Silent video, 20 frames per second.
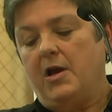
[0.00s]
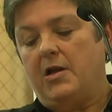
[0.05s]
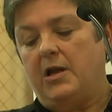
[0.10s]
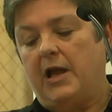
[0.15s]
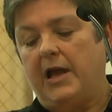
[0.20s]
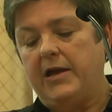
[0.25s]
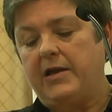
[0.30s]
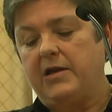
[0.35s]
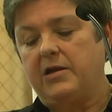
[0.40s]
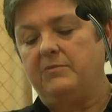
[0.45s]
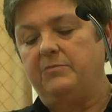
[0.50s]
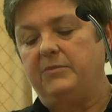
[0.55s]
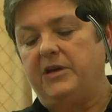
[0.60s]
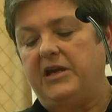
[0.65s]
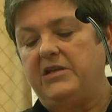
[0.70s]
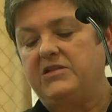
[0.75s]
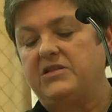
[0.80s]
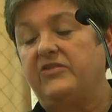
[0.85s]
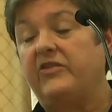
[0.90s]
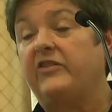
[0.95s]
likened
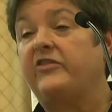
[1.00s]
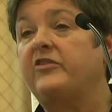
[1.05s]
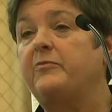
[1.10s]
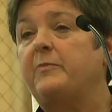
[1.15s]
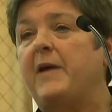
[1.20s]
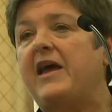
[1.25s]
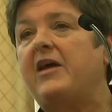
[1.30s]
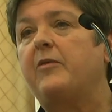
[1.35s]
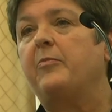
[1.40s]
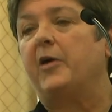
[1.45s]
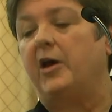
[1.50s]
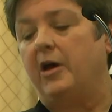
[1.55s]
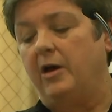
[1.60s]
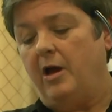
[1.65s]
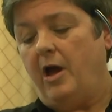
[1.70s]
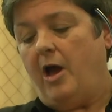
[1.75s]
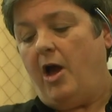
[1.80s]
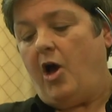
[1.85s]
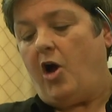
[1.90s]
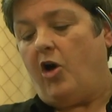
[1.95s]
me to the
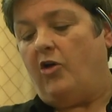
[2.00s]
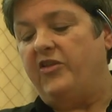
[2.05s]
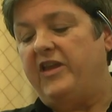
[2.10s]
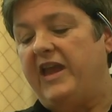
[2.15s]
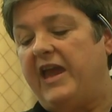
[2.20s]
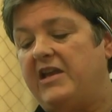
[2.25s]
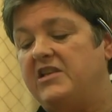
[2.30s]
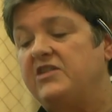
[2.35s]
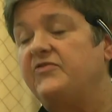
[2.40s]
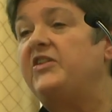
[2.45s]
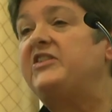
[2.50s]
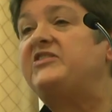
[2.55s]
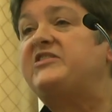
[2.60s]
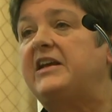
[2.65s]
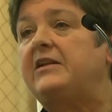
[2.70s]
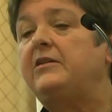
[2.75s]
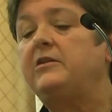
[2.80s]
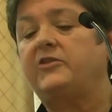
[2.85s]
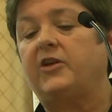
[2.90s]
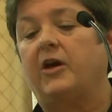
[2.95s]
smegma on the end of a
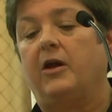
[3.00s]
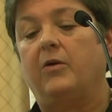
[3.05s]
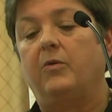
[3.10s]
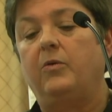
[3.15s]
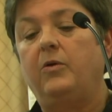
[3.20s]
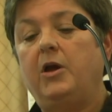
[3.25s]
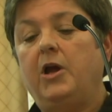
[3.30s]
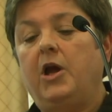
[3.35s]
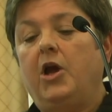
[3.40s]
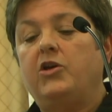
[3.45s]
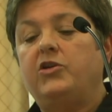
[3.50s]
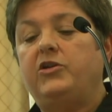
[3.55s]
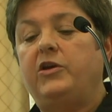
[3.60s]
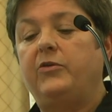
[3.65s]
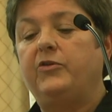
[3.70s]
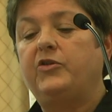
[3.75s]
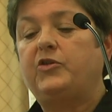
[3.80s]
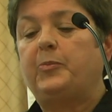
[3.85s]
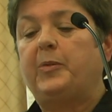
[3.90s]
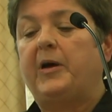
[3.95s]
dildo
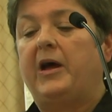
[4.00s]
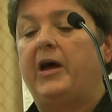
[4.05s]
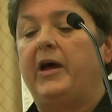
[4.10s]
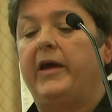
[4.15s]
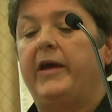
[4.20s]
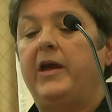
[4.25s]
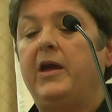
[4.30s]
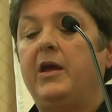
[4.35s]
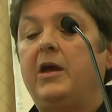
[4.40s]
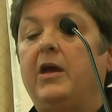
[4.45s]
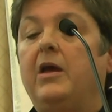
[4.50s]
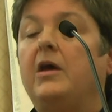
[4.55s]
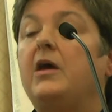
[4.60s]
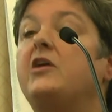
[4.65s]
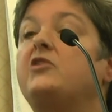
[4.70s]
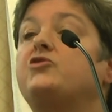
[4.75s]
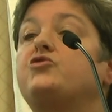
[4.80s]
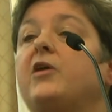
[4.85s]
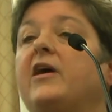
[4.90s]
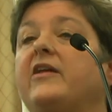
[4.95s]
used by
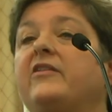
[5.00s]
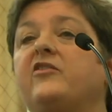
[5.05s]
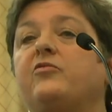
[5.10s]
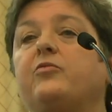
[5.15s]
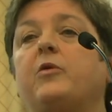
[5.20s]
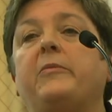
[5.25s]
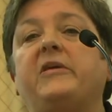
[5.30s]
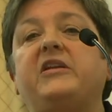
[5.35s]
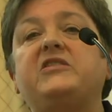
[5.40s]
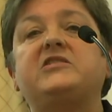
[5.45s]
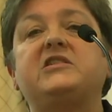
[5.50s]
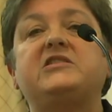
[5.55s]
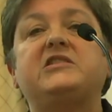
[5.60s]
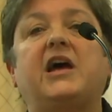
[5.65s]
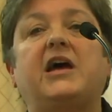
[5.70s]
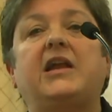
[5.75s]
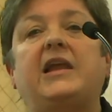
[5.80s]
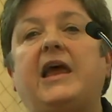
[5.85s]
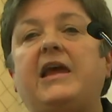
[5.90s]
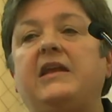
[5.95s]
trans women to
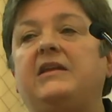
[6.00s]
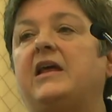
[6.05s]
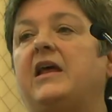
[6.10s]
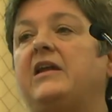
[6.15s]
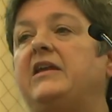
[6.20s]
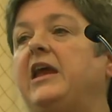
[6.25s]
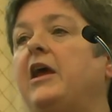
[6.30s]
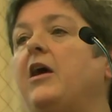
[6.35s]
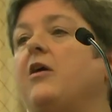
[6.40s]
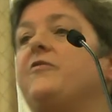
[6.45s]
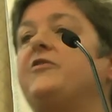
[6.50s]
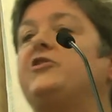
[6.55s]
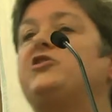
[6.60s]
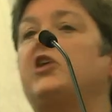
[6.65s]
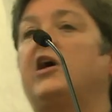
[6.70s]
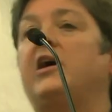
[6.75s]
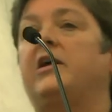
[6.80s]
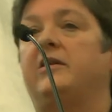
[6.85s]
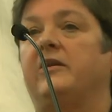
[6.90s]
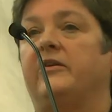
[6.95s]
dilate their
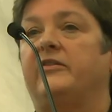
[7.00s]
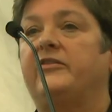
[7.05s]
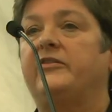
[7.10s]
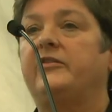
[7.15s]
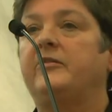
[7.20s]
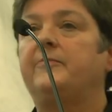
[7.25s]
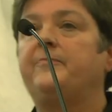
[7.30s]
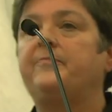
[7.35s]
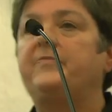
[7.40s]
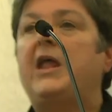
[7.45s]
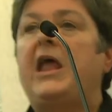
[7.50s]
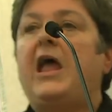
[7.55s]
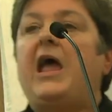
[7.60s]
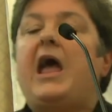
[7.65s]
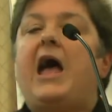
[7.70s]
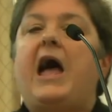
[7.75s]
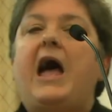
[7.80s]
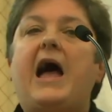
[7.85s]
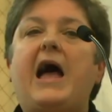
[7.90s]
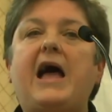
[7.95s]
neo-vaginas.
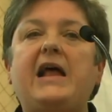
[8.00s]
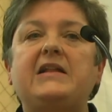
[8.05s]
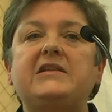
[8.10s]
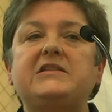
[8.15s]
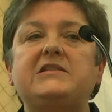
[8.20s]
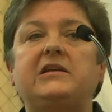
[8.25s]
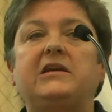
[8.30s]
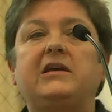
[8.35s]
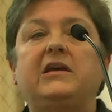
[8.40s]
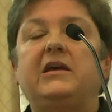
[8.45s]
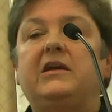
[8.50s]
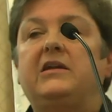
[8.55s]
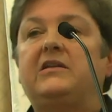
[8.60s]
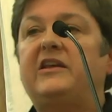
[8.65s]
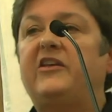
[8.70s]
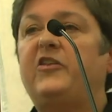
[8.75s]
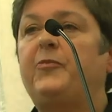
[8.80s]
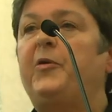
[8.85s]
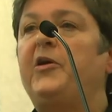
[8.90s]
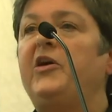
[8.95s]
And
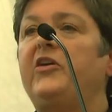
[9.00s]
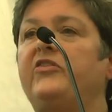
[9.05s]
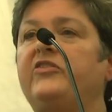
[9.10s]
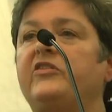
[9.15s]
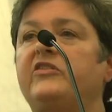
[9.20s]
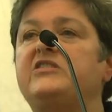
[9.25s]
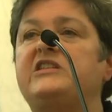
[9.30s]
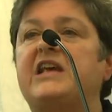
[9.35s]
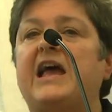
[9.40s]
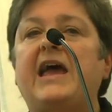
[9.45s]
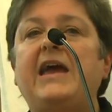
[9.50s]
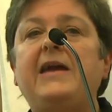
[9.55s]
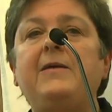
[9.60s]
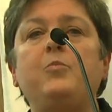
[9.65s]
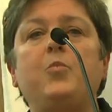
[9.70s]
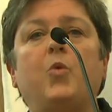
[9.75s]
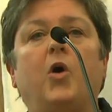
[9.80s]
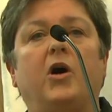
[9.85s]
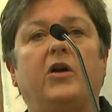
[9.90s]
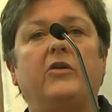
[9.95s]
this person's
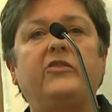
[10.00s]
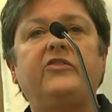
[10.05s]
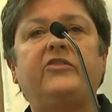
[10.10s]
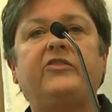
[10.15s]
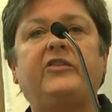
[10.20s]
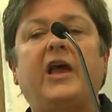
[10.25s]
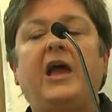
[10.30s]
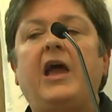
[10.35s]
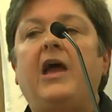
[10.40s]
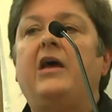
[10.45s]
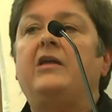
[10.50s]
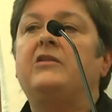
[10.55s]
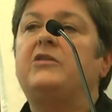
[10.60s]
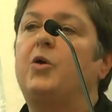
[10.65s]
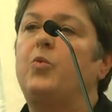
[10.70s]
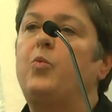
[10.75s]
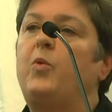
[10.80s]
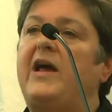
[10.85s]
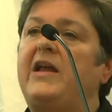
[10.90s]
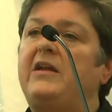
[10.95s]
aim was
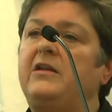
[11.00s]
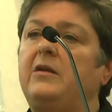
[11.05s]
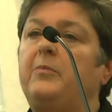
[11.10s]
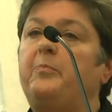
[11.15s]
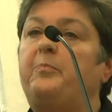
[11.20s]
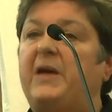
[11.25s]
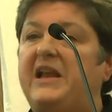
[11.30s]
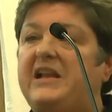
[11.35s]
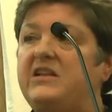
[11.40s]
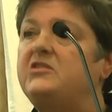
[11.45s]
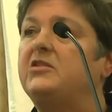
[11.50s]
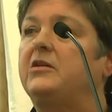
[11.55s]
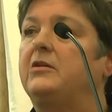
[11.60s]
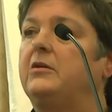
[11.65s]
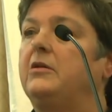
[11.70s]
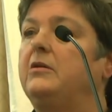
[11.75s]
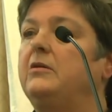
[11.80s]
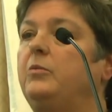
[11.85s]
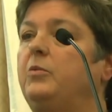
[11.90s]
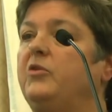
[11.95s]
that when
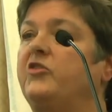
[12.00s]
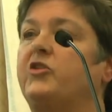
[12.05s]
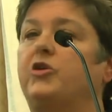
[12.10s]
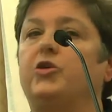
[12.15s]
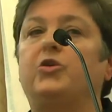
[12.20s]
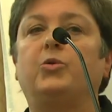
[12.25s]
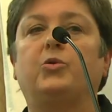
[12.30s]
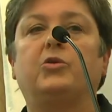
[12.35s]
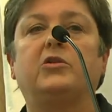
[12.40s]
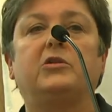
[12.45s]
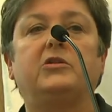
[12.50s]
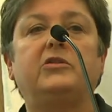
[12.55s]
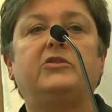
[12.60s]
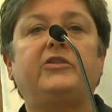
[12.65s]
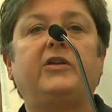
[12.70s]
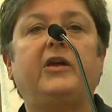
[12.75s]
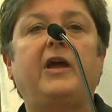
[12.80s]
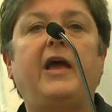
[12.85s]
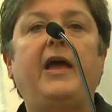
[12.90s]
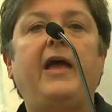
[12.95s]
Bindel was
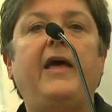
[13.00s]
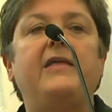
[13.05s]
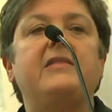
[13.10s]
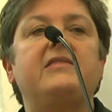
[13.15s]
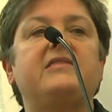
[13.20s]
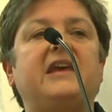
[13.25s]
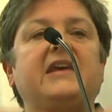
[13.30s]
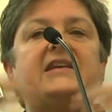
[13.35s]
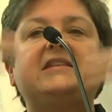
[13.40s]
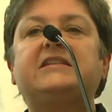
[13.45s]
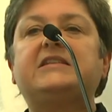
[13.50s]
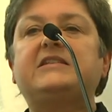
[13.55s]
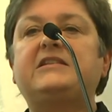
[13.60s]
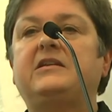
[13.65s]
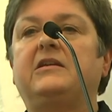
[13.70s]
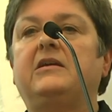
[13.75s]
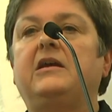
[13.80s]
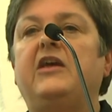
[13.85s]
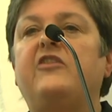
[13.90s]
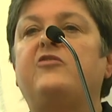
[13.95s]
Googled,
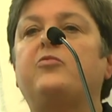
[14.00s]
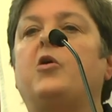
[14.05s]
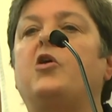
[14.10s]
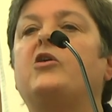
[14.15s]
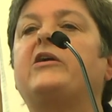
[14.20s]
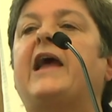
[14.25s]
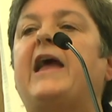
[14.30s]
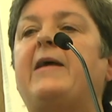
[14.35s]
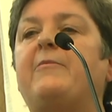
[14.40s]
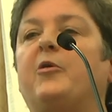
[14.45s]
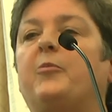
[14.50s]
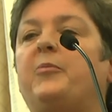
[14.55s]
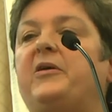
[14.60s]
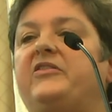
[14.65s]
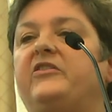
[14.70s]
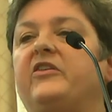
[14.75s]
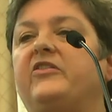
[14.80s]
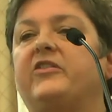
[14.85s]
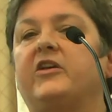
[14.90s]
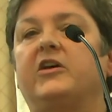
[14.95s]
this is what came up
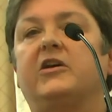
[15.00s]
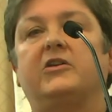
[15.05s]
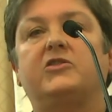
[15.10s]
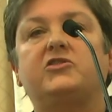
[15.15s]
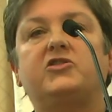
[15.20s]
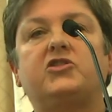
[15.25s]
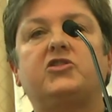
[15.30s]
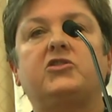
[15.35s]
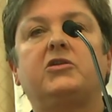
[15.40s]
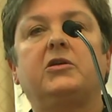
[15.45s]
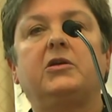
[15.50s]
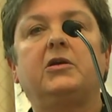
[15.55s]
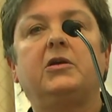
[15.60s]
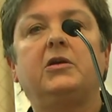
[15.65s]
in the search.